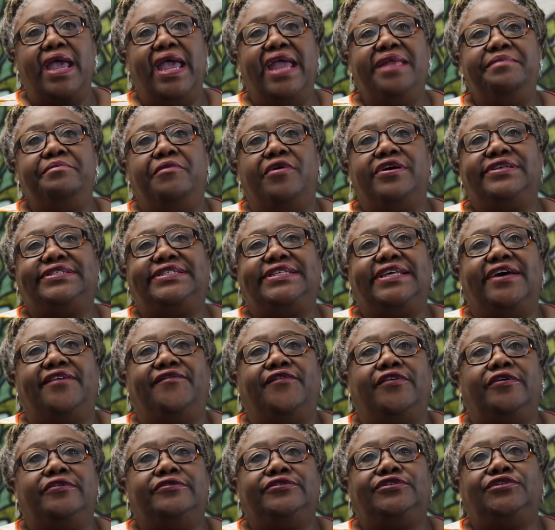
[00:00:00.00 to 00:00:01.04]
It must have
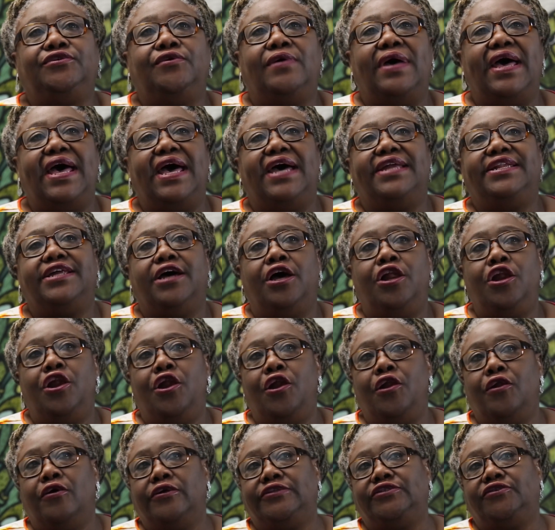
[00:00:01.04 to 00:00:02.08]
also had a
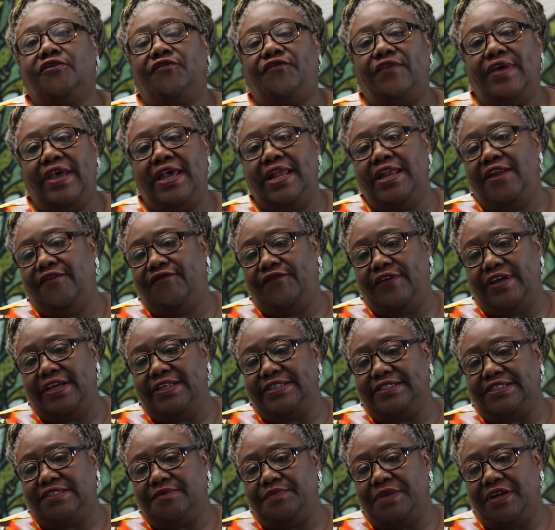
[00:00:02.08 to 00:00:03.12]
lot of
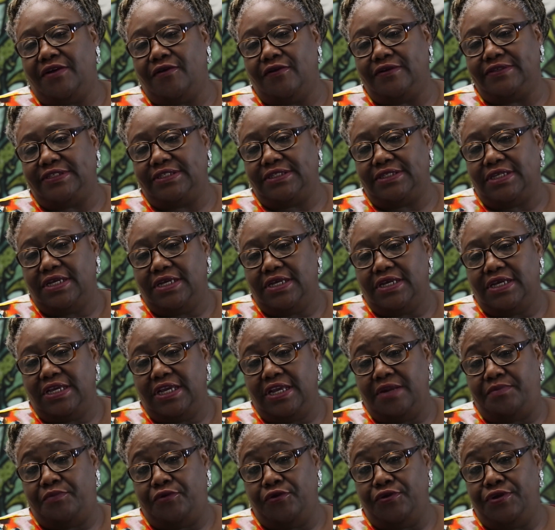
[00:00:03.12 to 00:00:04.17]
elephants because
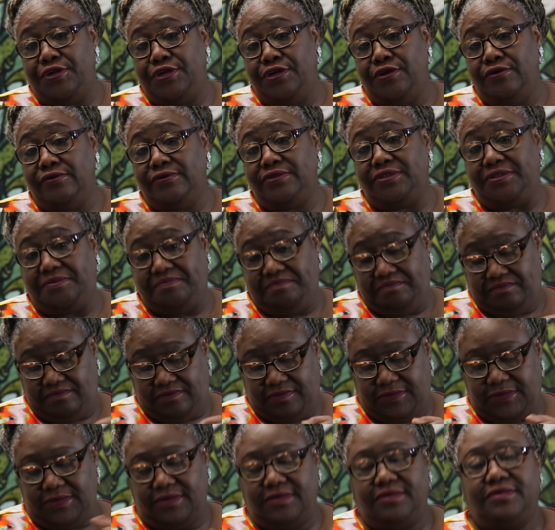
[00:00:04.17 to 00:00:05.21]
it produced
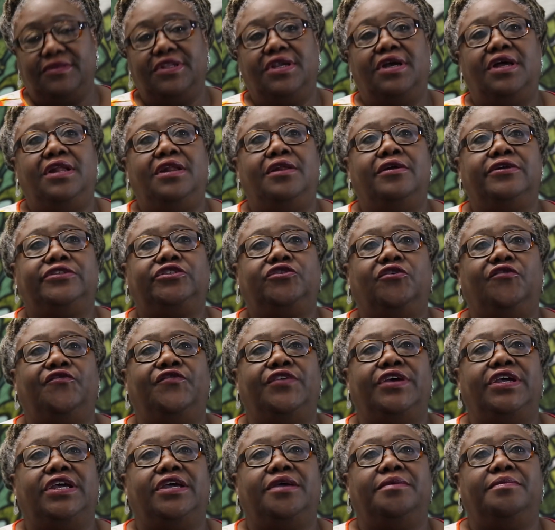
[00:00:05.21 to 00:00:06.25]
a lot of
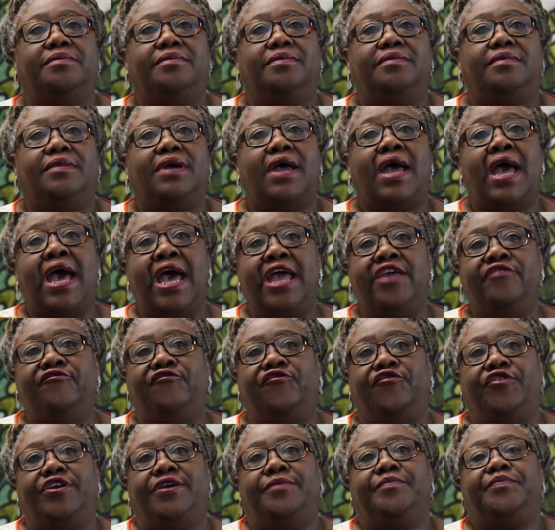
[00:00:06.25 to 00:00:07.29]

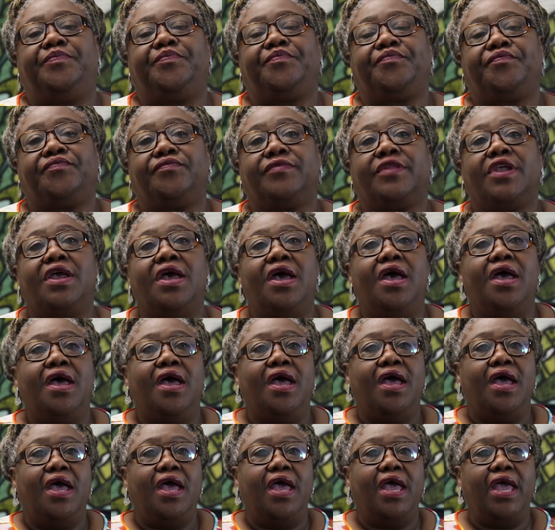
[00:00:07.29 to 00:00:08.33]
ivory.
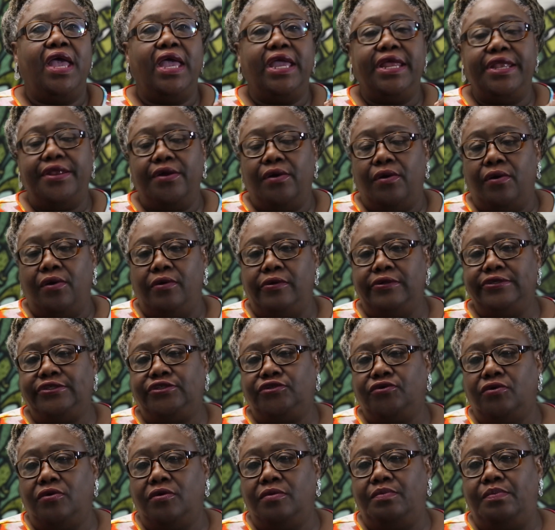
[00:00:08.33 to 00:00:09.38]
It
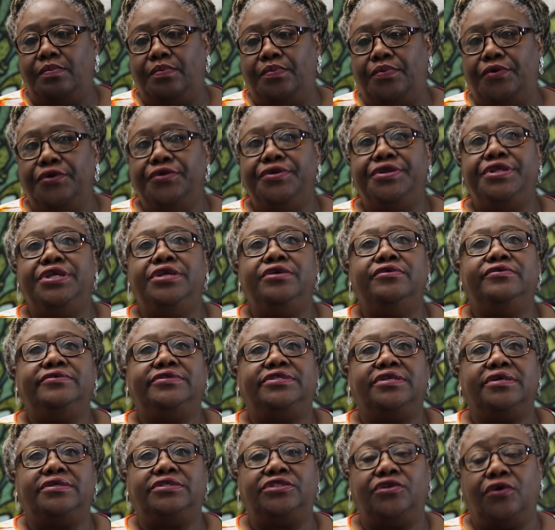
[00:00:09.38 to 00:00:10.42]
also
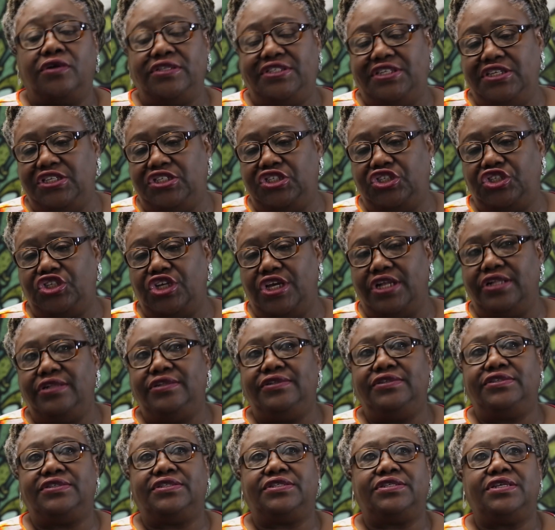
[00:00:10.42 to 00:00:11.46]
produced tortoise
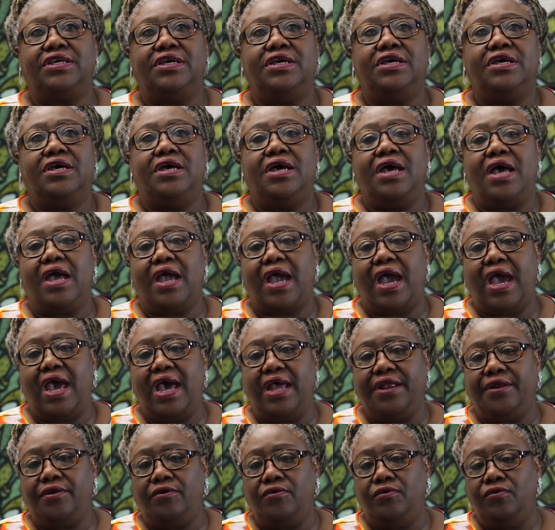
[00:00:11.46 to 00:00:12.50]
shells,
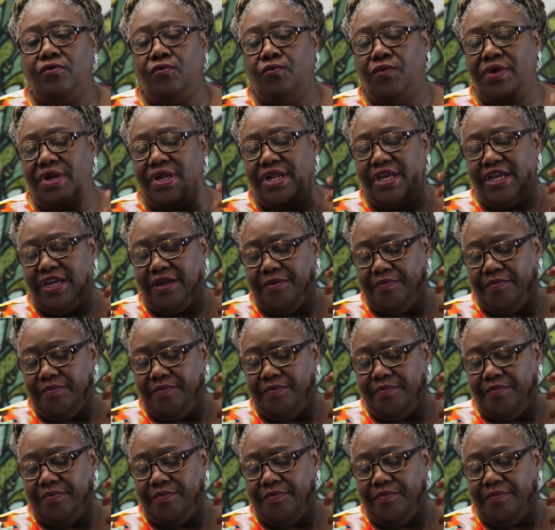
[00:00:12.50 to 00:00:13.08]
cattle with